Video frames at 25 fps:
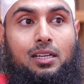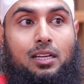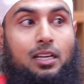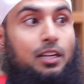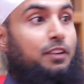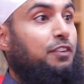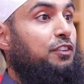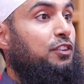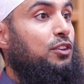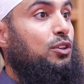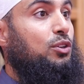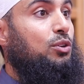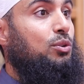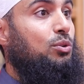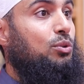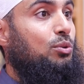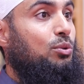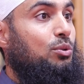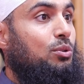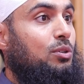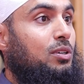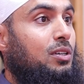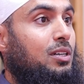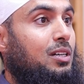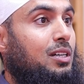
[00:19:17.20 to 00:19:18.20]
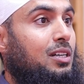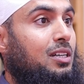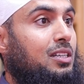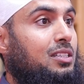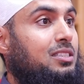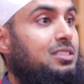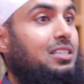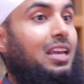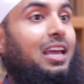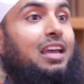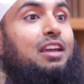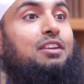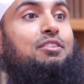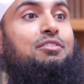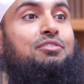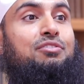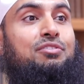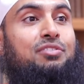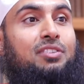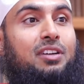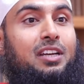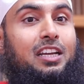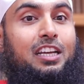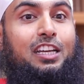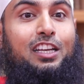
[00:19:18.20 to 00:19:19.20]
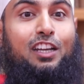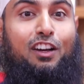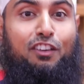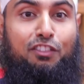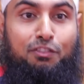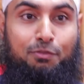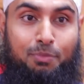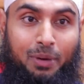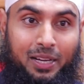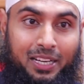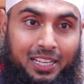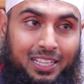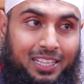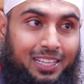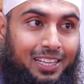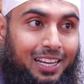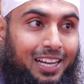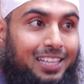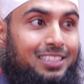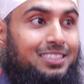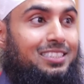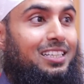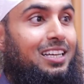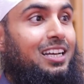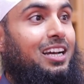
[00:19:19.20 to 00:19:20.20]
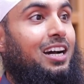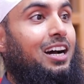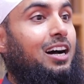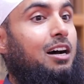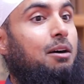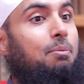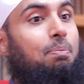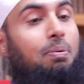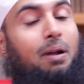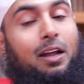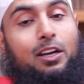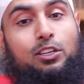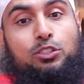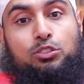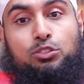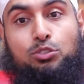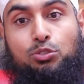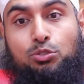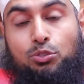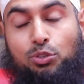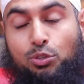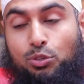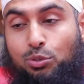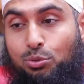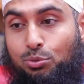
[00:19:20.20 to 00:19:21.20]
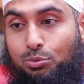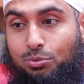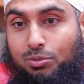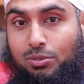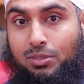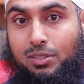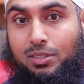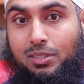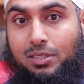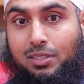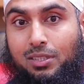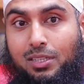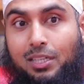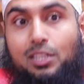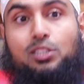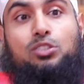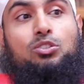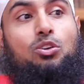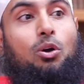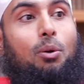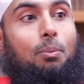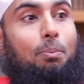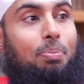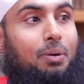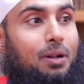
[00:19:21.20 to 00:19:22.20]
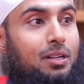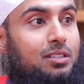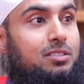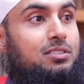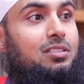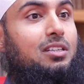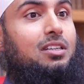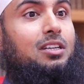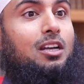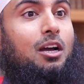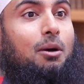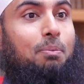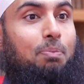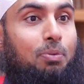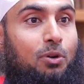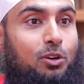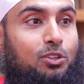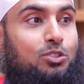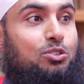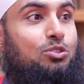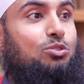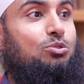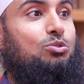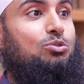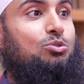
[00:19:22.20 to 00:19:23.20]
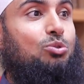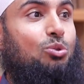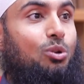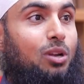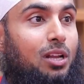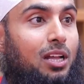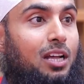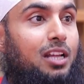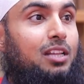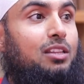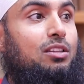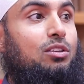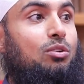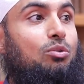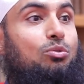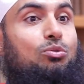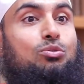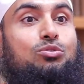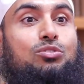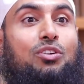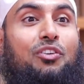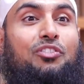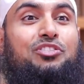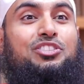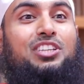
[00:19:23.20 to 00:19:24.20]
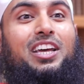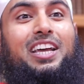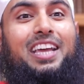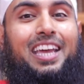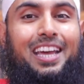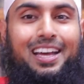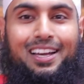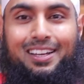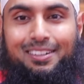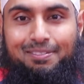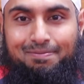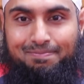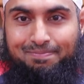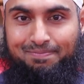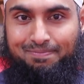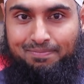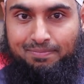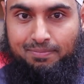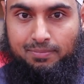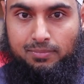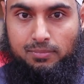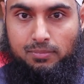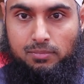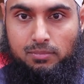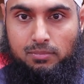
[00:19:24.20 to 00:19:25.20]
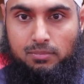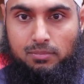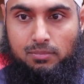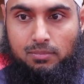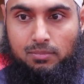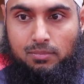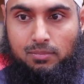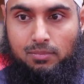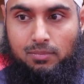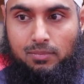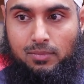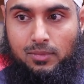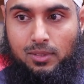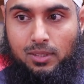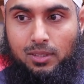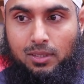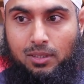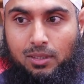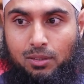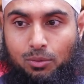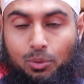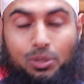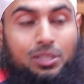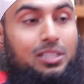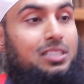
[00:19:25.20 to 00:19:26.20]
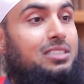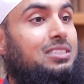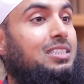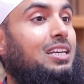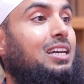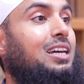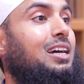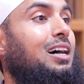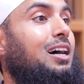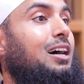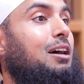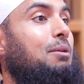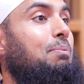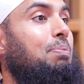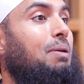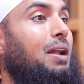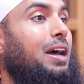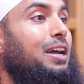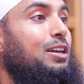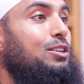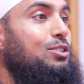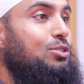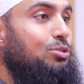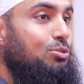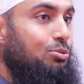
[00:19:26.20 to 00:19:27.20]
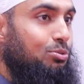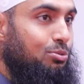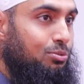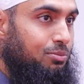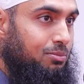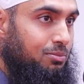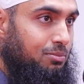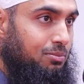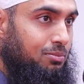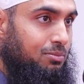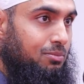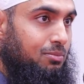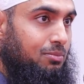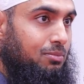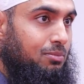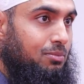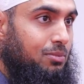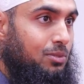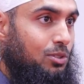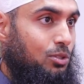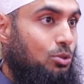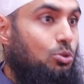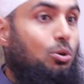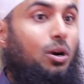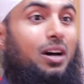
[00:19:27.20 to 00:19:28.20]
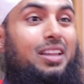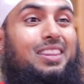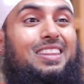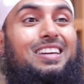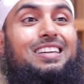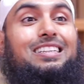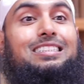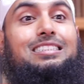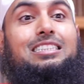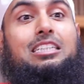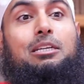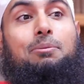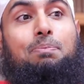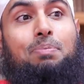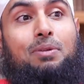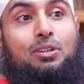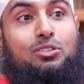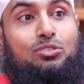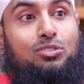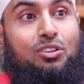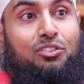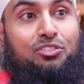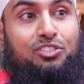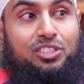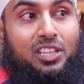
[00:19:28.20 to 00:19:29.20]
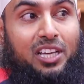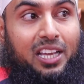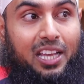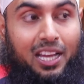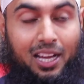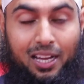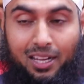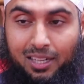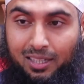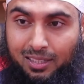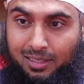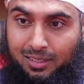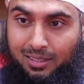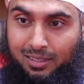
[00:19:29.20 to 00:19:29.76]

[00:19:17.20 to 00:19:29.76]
If you save enough money and zakah applies to you, it's compulsory upon you to learn the rules of zakah. What does zakah apply to? Who are the recipients of zakah?